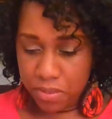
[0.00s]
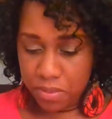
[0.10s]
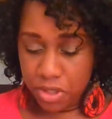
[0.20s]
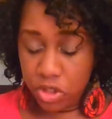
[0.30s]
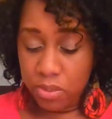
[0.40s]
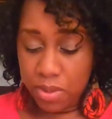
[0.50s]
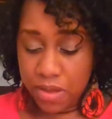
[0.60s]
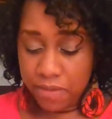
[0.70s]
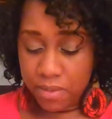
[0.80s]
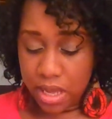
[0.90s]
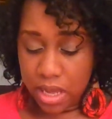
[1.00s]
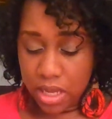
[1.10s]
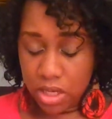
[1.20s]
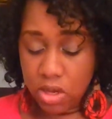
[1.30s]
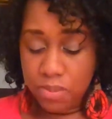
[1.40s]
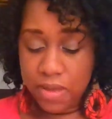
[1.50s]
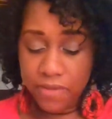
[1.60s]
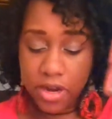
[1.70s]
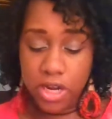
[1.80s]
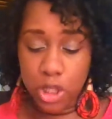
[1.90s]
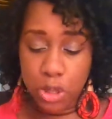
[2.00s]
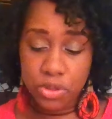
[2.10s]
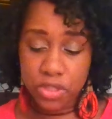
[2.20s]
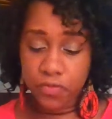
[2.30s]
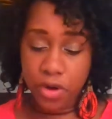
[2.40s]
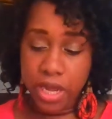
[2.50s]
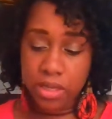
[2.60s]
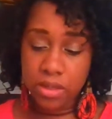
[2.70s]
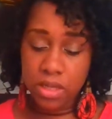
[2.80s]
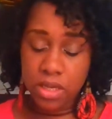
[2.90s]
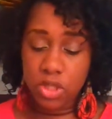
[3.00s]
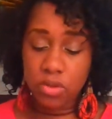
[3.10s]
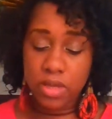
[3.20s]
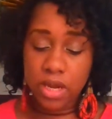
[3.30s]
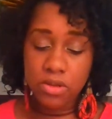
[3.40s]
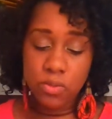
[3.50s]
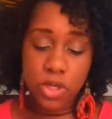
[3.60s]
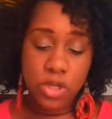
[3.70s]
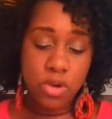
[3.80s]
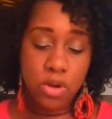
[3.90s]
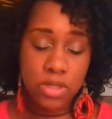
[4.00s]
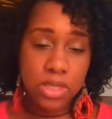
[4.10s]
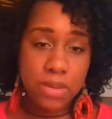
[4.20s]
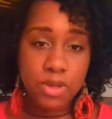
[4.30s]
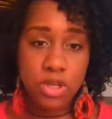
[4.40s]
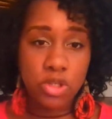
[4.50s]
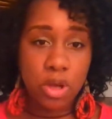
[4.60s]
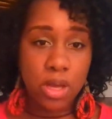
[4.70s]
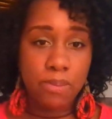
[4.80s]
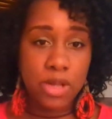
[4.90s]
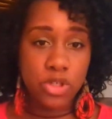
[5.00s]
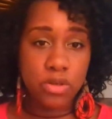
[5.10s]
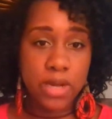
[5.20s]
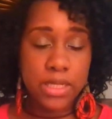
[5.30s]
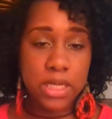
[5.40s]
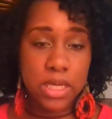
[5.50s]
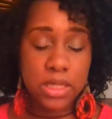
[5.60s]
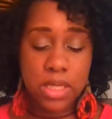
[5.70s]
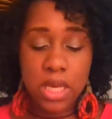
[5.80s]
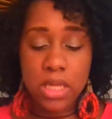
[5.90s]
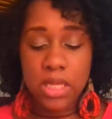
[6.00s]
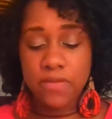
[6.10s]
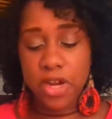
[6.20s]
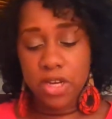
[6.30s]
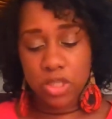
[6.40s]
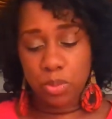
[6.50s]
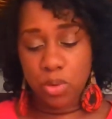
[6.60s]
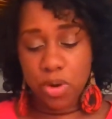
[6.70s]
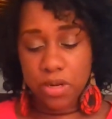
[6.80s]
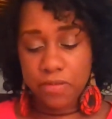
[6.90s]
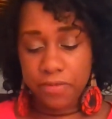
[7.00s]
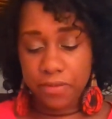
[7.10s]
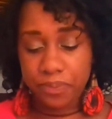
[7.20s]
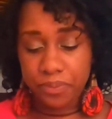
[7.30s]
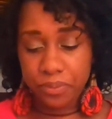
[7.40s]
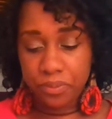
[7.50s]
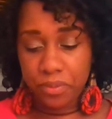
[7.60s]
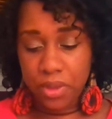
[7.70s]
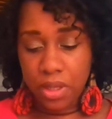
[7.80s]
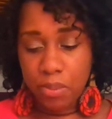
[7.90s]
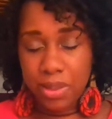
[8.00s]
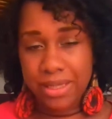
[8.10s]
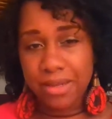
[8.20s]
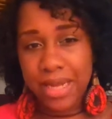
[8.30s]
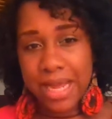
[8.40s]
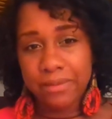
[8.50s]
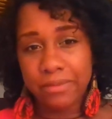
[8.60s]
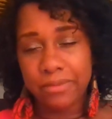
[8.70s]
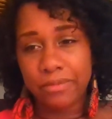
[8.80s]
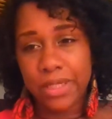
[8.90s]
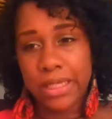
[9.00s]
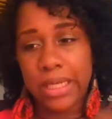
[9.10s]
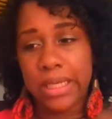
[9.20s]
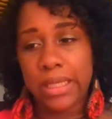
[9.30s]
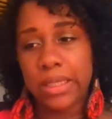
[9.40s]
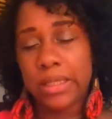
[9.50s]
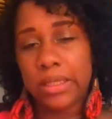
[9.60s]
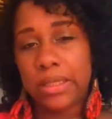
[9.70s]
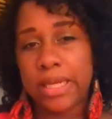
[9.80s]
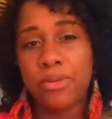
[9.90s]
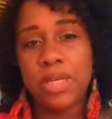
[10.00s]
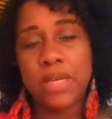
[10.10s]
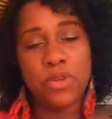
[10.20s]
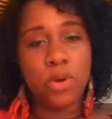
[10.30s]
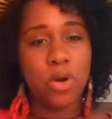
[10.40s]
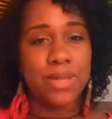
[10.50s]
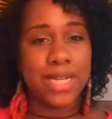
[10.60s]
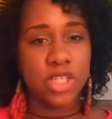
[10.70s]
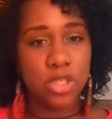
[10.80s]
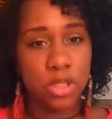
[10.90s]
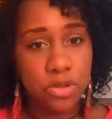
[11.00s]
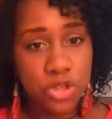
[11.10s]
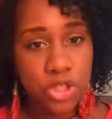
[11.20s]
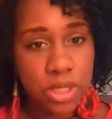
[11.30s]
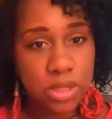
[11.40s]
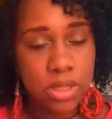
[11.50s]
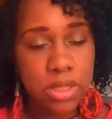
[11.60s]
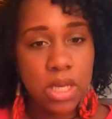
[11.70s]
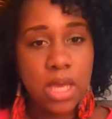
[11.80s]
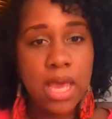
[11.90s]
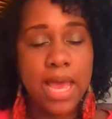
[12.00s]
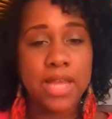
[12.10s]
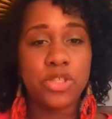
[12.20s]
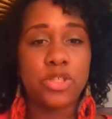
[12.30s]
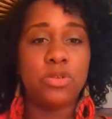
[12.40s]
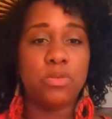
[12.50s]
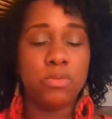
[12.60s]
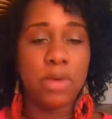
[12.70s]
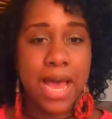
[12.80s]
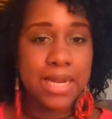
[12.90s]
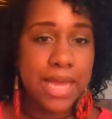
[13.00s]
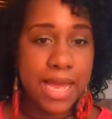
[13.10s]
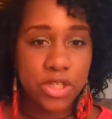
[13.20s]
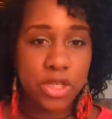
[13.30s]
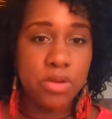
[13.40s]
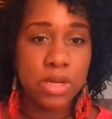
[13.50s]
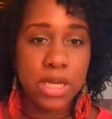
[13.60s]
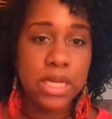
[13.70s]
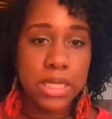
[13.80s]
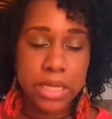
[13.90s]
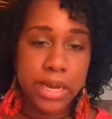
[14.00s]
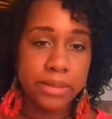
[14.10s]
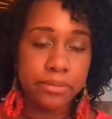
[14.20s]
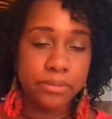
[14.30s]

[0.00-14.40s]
This could be a very close friend. So when you go to them and you talk about your ideas, they're very supportive, but they don't give you a whole lot of solutions as to how to execute and get it done.